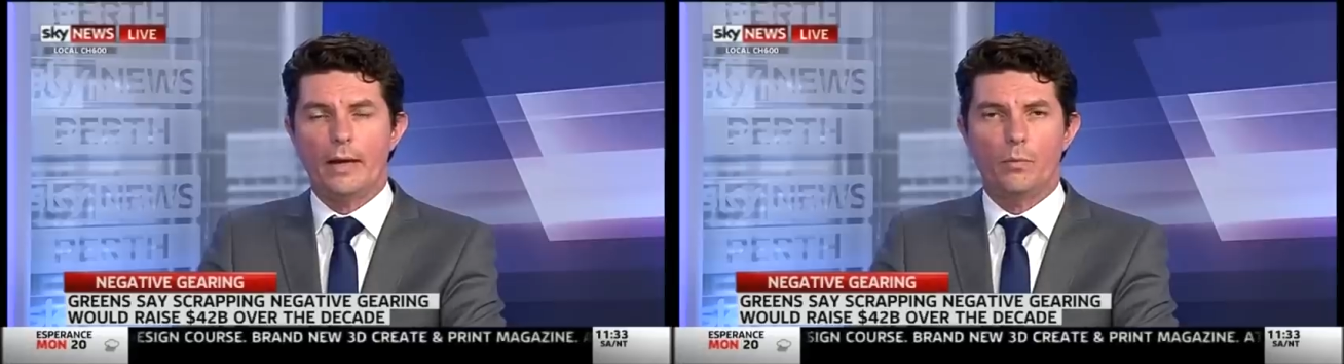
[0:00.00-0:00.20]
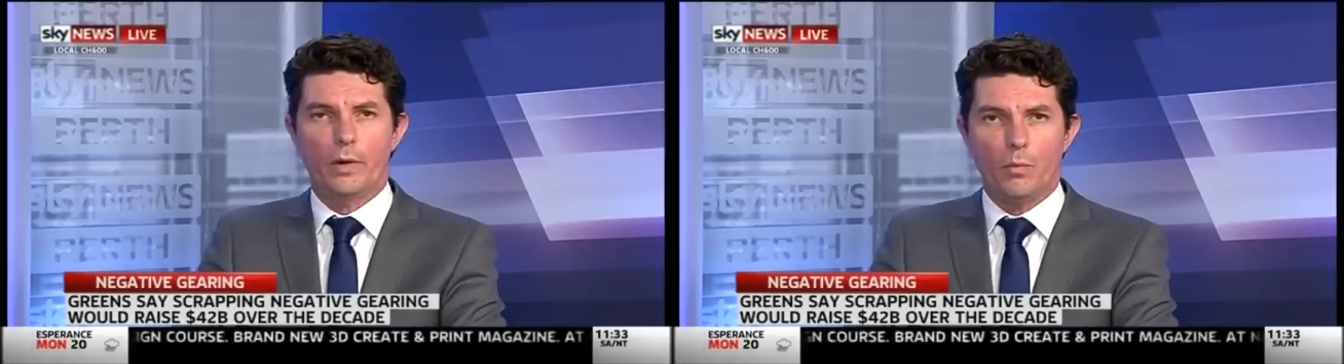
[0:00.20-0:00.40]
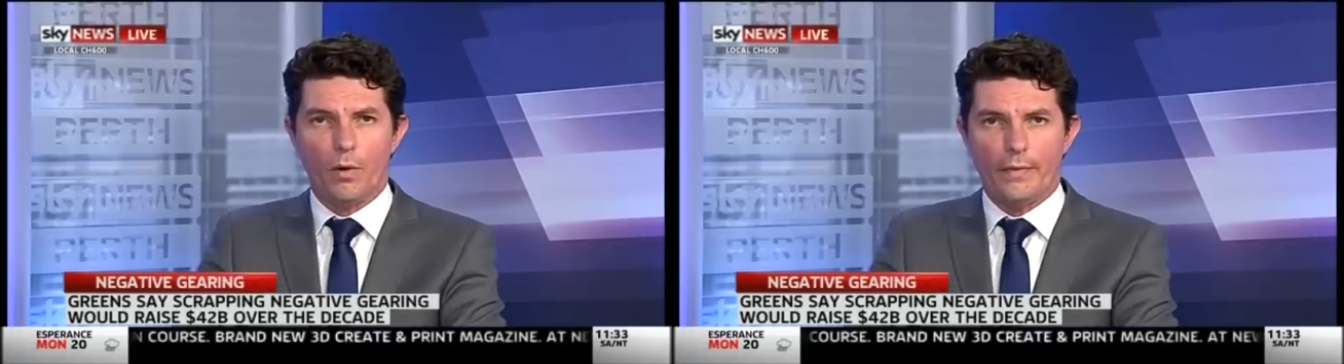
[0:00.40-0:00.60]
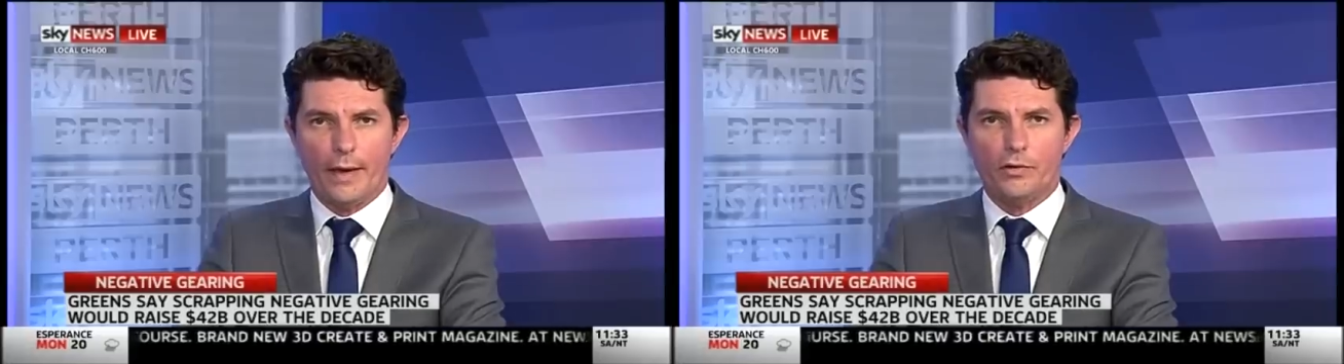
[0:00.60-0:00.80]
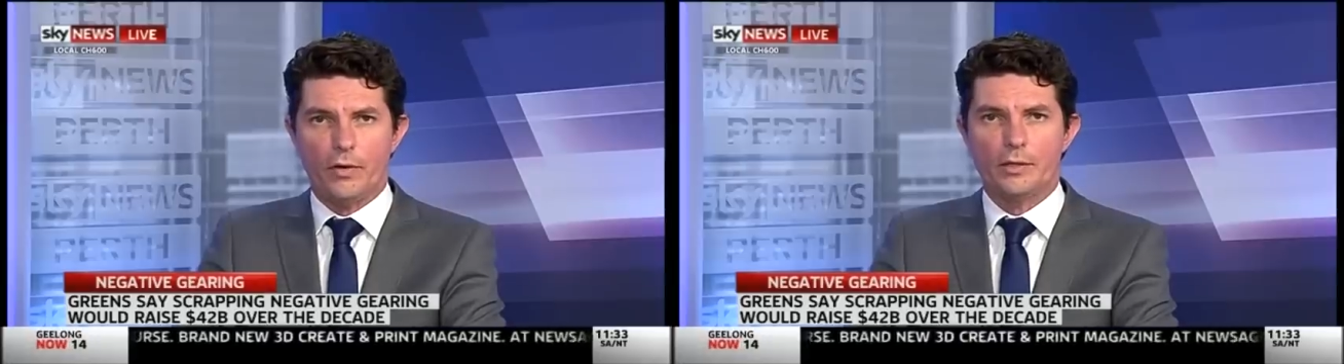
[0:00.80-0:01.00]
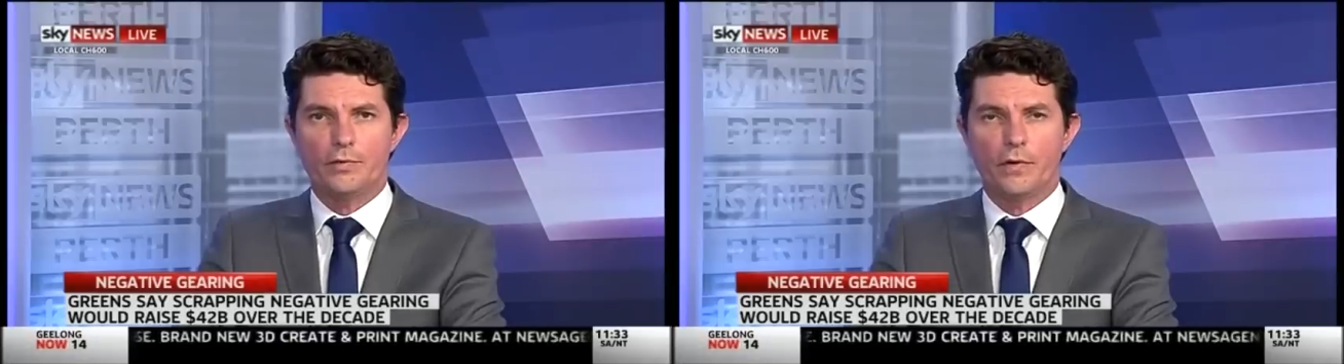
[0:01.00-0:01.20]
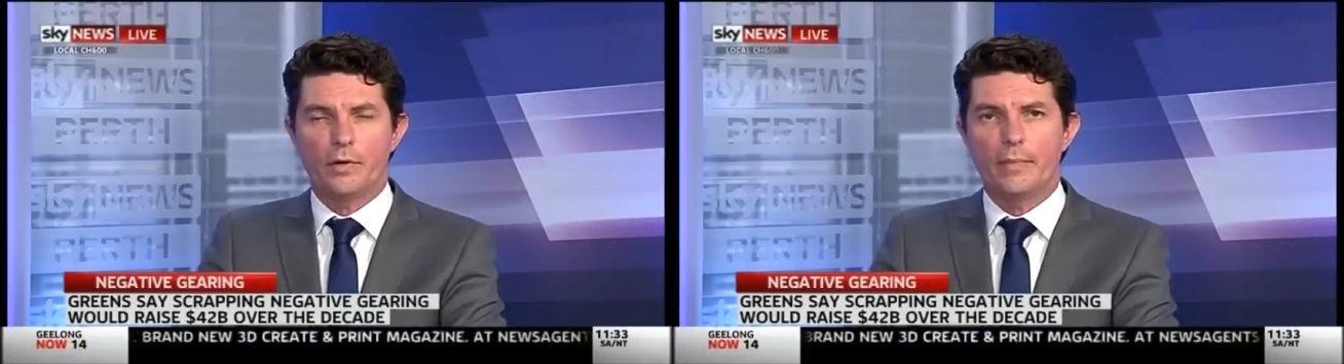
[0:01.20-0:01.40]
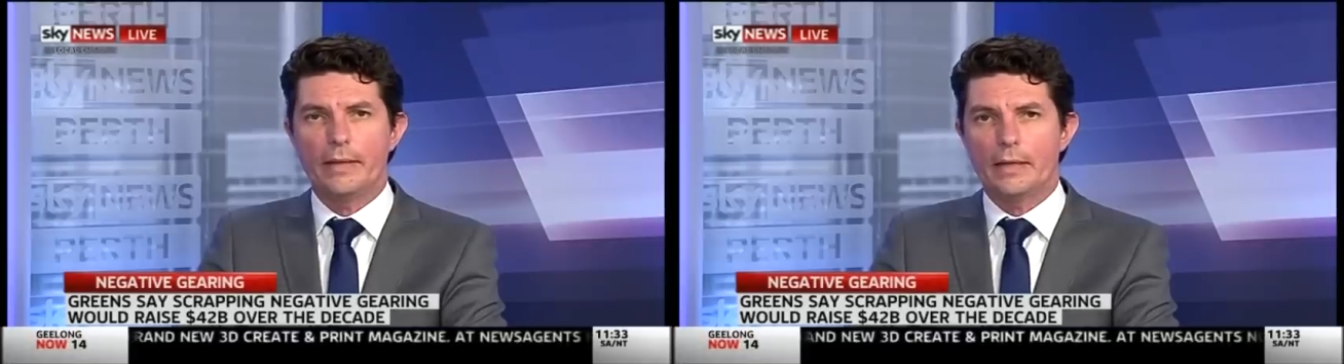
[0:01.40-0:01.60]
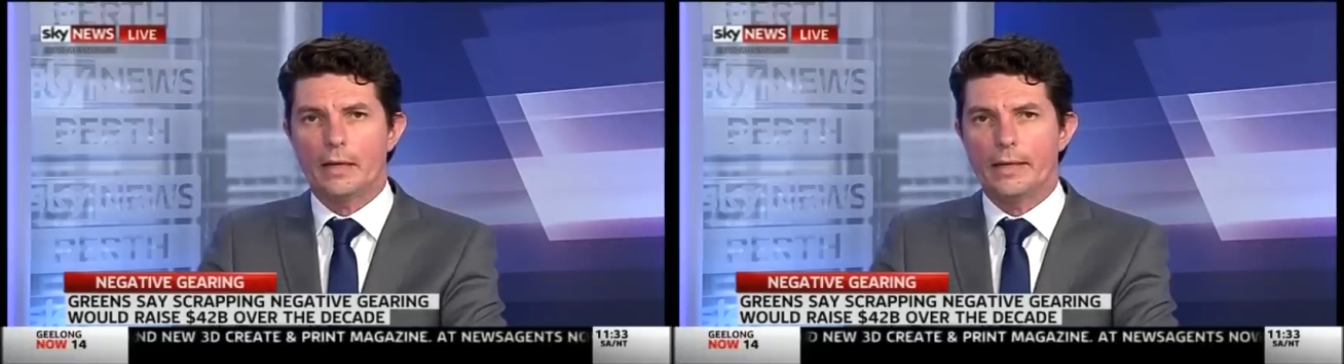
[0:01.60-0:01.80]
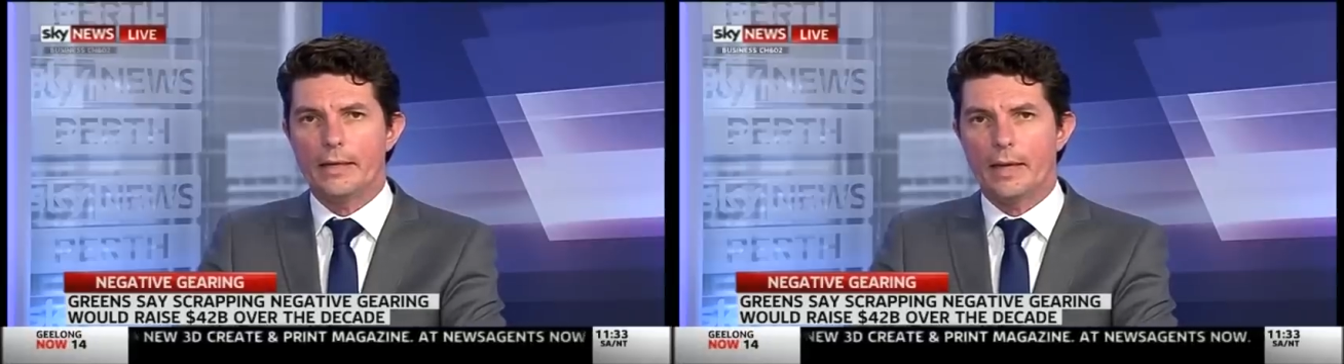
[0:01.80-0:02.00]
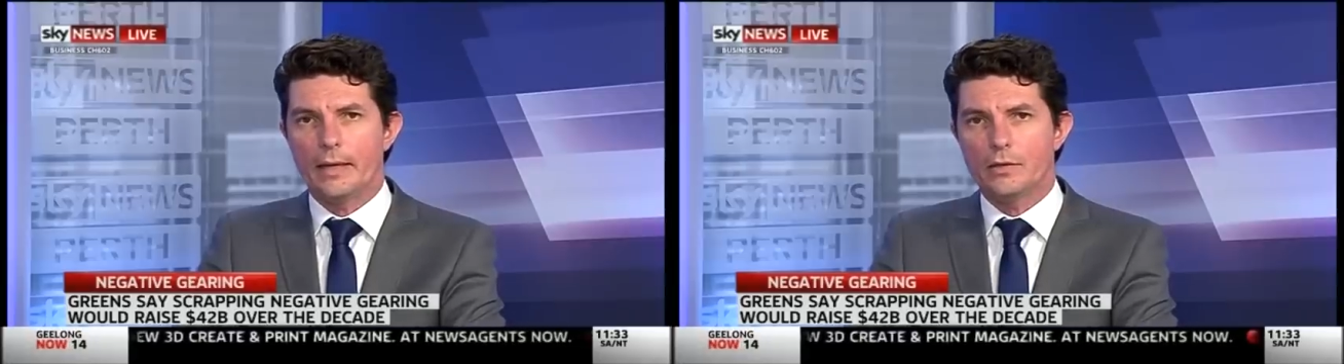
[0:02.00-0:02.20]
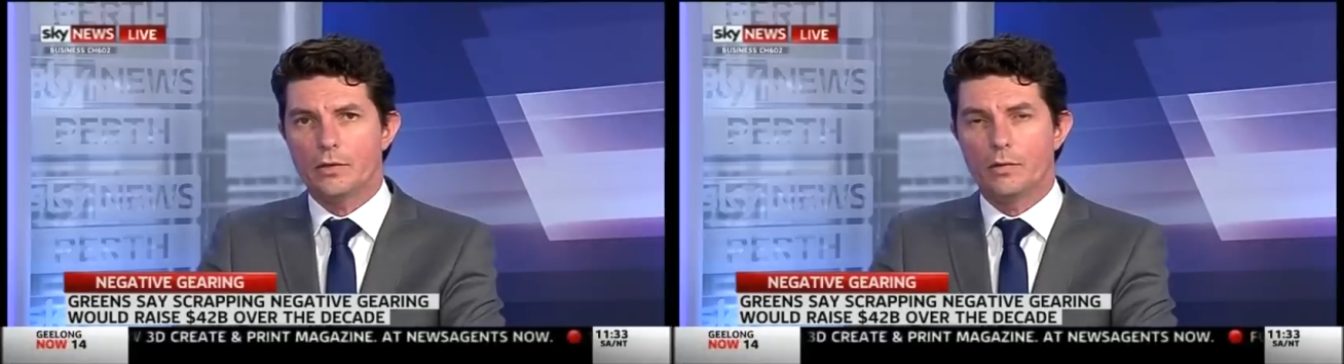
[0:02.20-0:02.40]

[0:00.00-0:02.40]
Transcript: and we want that transferred immediately into